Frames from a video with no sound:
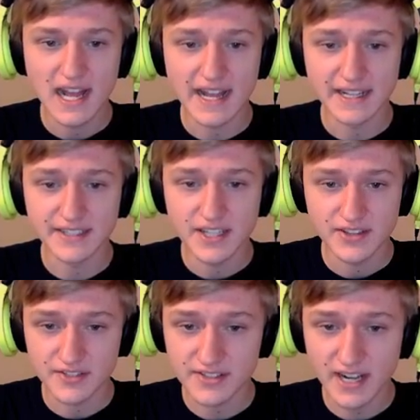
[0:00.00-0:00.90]
and
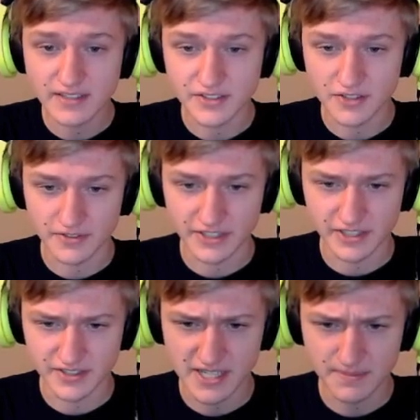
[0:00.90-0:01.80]
there's an island over
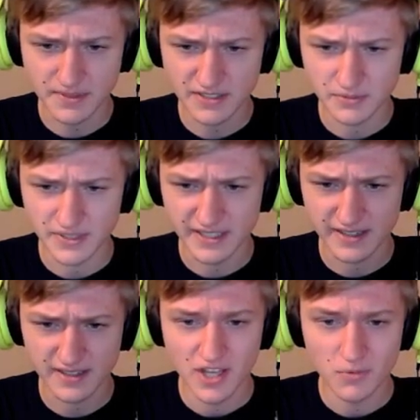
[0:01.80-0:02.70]
here, typically
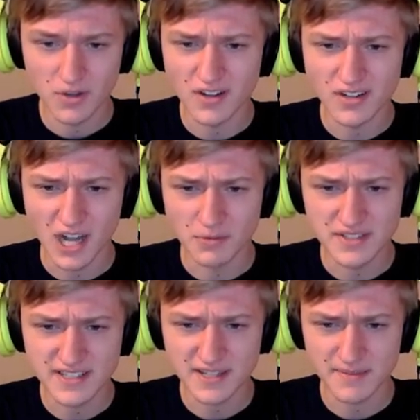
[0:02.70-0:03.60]
with, well, I would
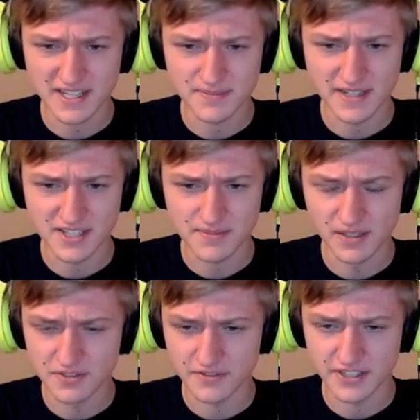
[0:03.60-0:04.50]
say the masked man
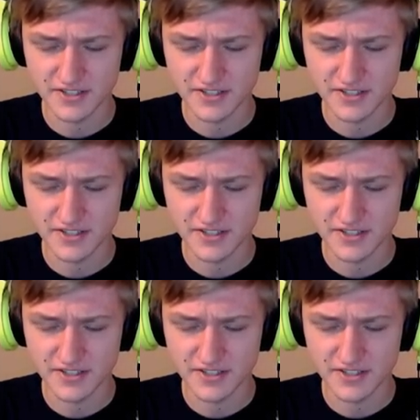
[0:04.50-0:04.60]
spawns over here